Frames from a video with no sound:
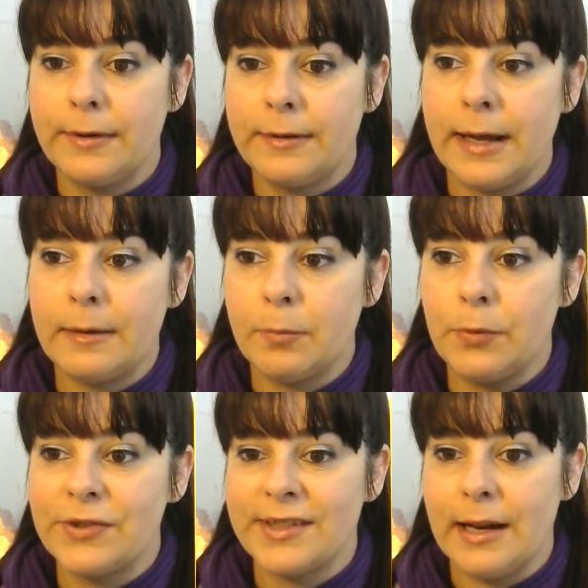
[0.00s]
that
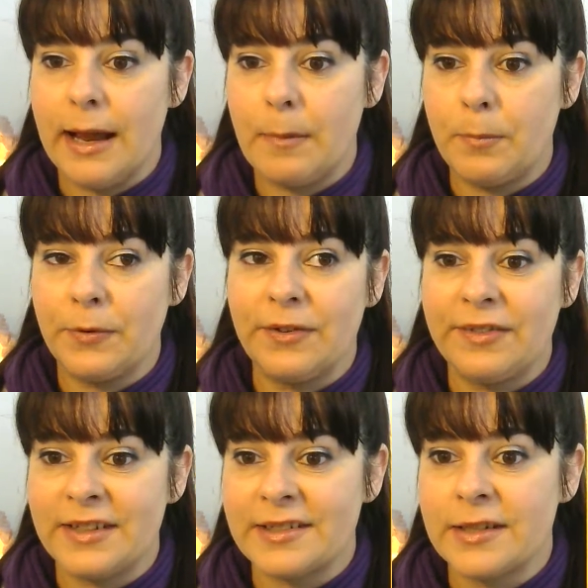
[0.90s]
person happened,
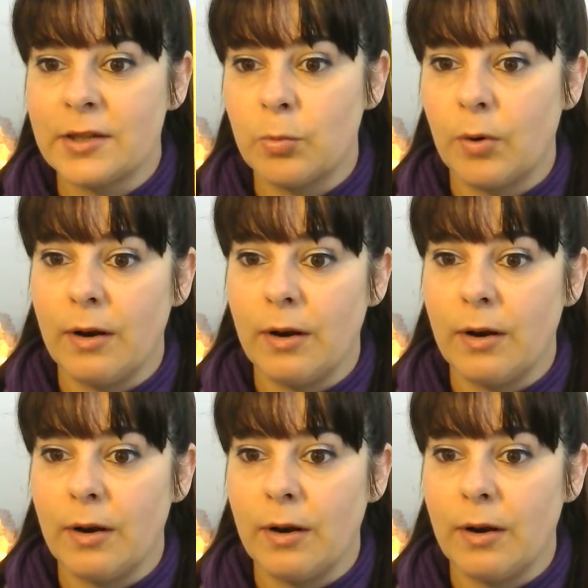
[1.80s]
this is what